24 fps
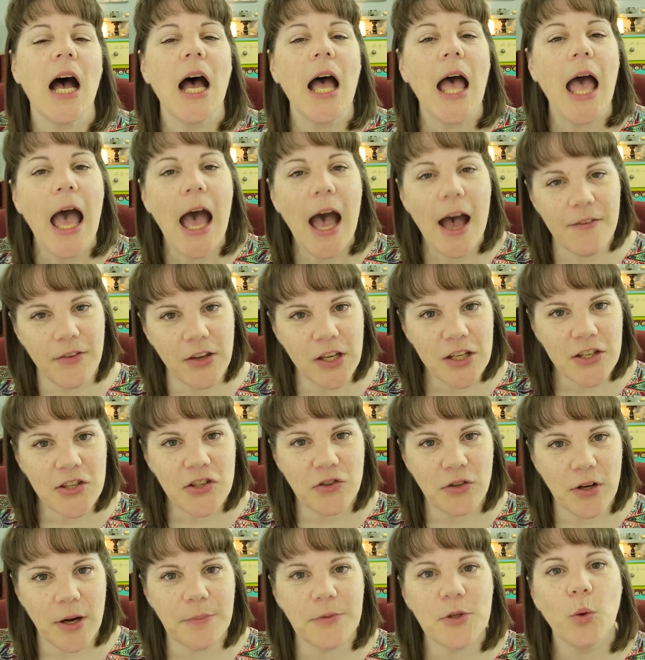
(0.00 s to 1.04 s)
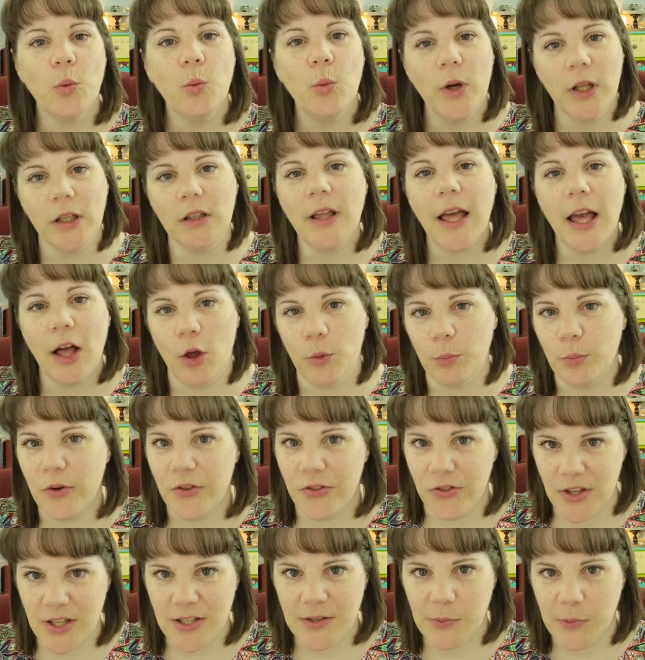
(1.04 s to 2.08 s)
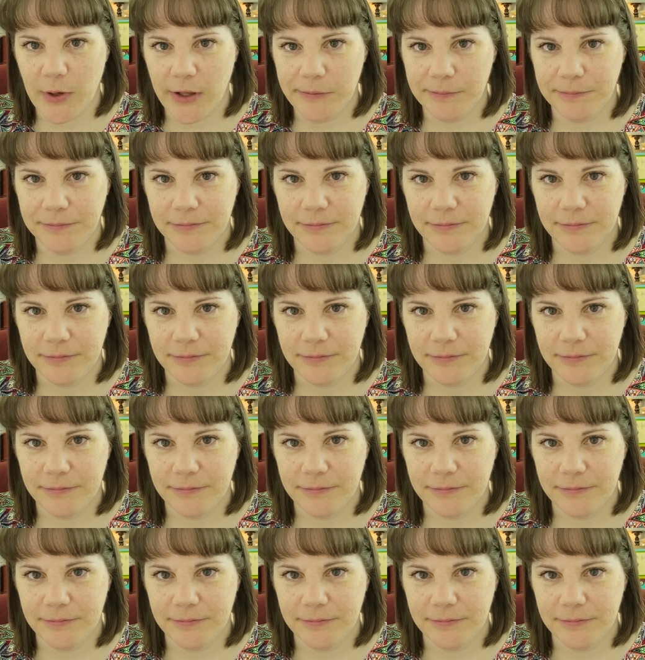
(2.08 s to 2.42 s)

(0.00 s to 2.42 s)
having a script will help with this one.